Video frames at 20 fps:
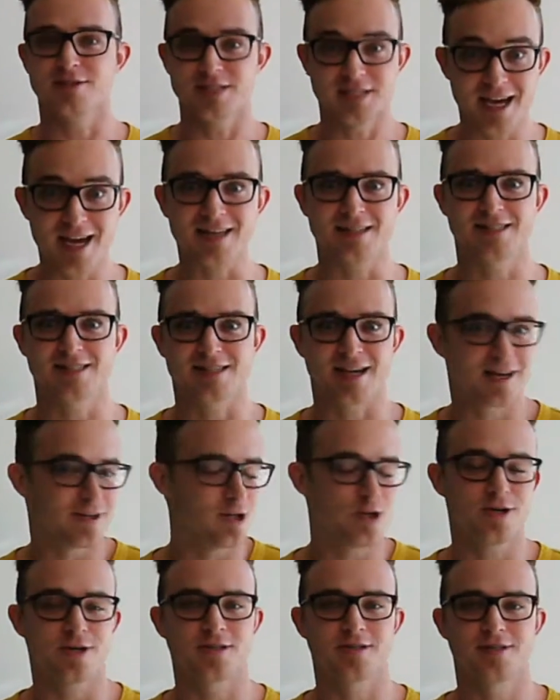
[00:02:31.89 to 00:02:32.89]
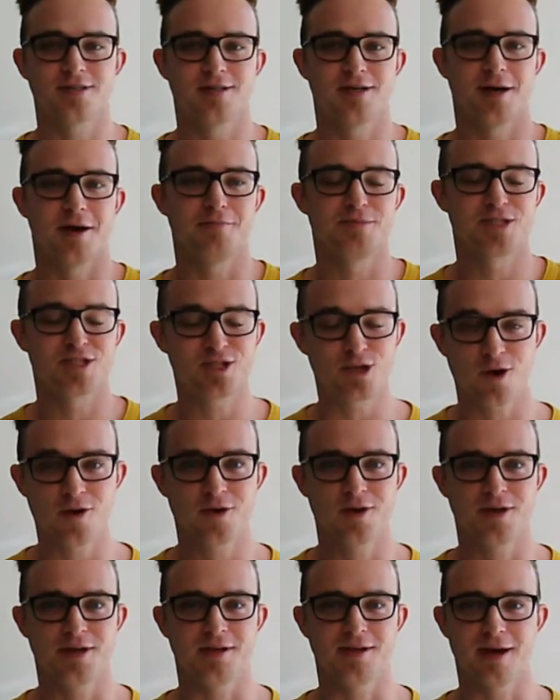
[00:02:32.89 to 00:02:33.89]
Yes, I looked. I'm
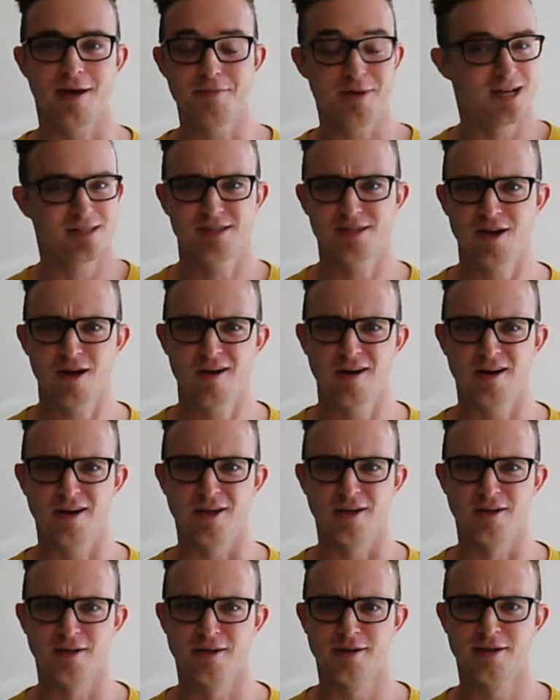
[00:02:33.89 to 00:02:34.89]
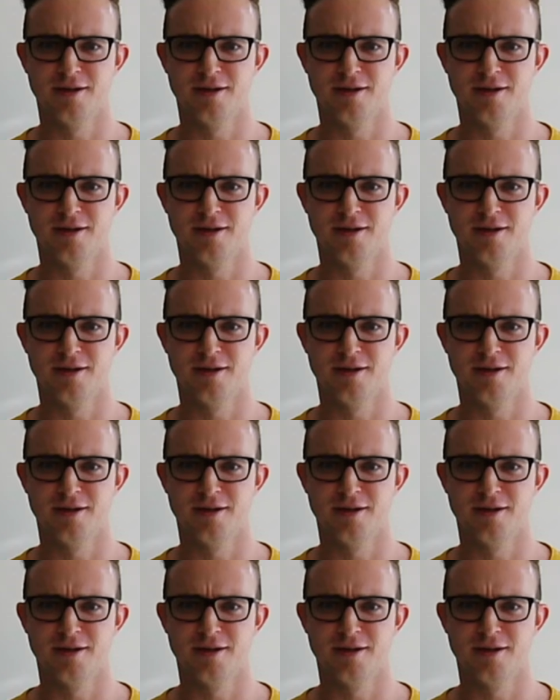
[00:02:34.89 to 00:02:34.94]
sorry. I'm not sorry.